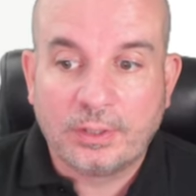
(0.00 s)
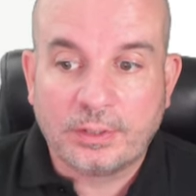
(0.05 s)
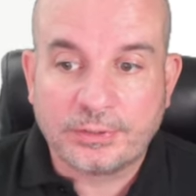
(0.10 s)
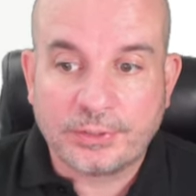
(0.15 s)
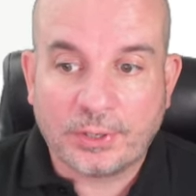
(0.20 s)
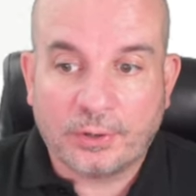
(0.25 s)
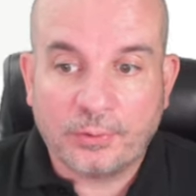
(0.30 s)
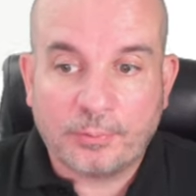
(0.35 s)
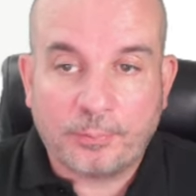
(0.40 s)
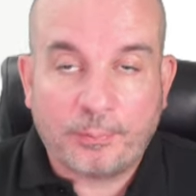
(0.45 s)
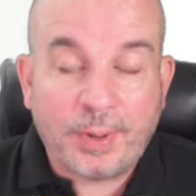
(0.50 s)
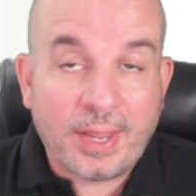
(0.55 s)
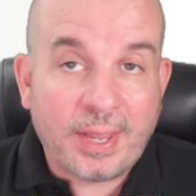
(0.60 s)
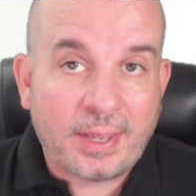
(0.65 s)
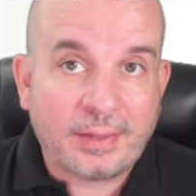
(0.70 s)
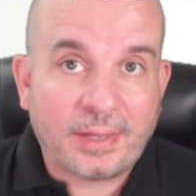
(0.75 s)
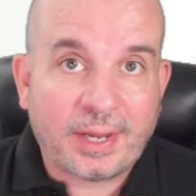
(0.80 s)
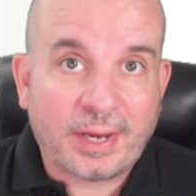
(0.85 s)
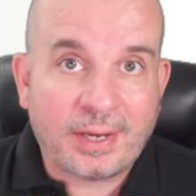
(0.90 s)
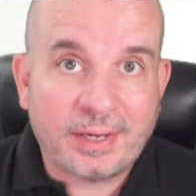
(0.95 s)
So
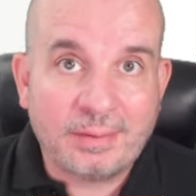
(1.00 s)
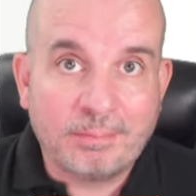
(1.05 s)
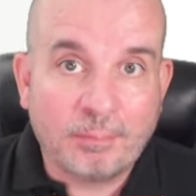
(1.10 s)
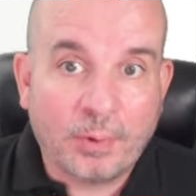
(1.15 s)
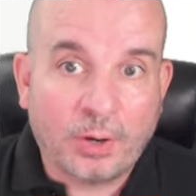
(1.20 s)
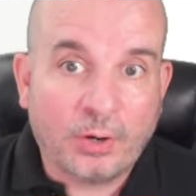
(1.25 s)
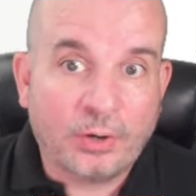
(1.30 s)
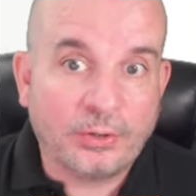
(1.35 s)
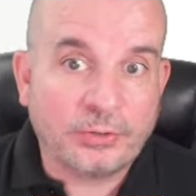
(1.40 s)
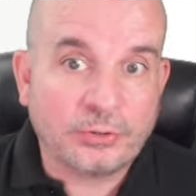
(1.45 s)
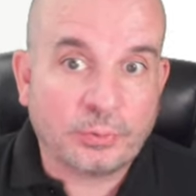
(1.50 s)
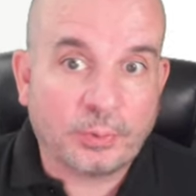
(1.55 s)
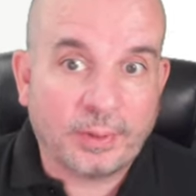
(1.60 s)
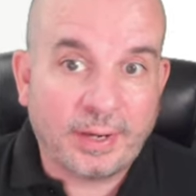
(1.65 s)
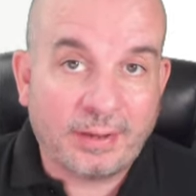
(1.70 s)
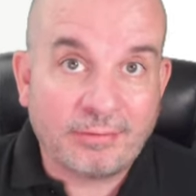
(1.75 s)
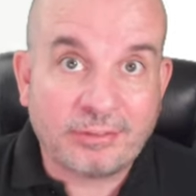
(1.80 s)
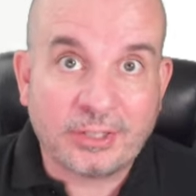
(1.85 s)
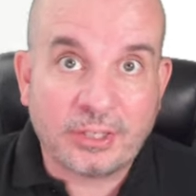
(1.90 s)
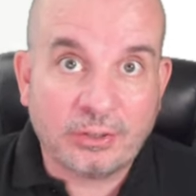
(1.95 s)
bear that in mind
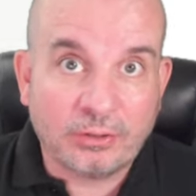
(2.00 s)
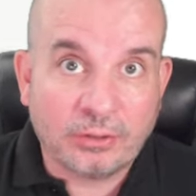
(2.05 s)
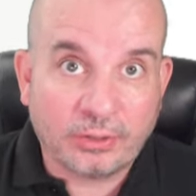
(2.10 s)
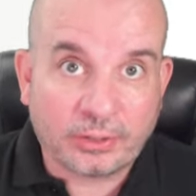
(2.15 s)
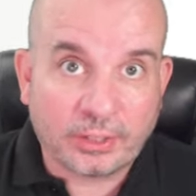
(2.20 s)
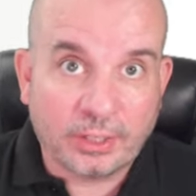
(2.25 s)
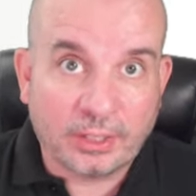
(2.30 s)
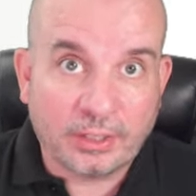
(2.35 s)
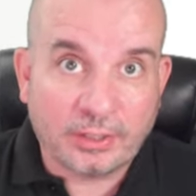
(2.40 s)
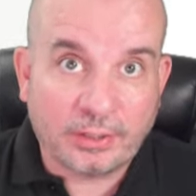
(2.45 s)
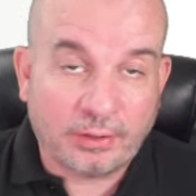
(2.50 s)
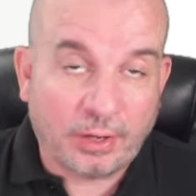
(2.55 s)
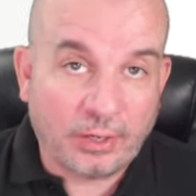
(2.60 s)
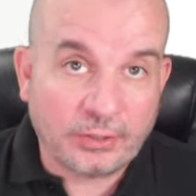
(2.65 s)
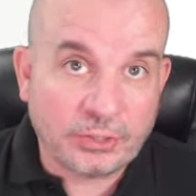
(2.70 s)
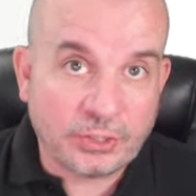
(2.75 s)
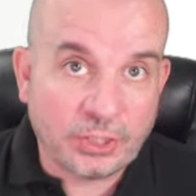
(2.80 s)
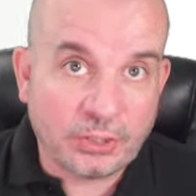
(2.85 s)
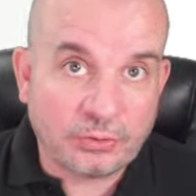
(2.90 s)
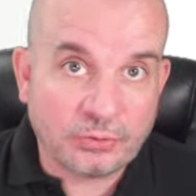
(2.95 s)
whenever you look at
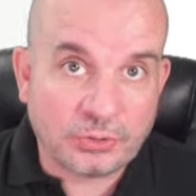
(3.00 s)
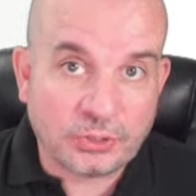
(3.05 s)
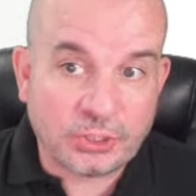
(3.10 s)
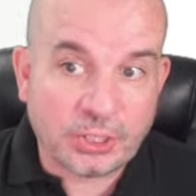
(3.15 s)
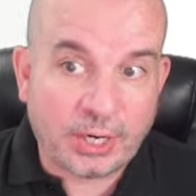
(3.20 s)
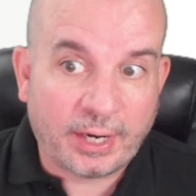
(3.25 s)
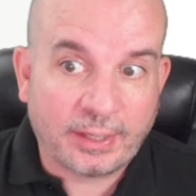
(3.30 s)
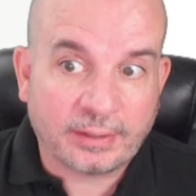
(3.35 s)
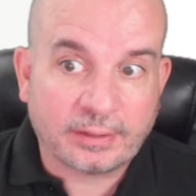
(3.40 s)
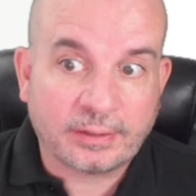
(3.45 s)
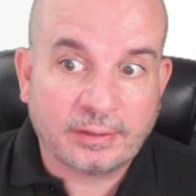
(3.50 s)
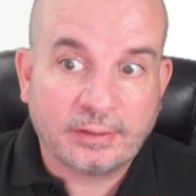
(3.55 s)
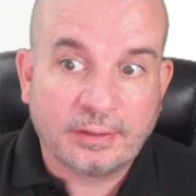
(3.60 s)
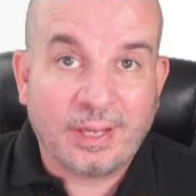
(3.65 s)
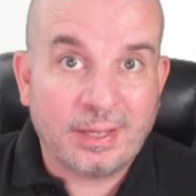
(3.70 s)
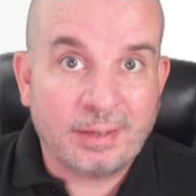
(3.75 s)
a used Jag.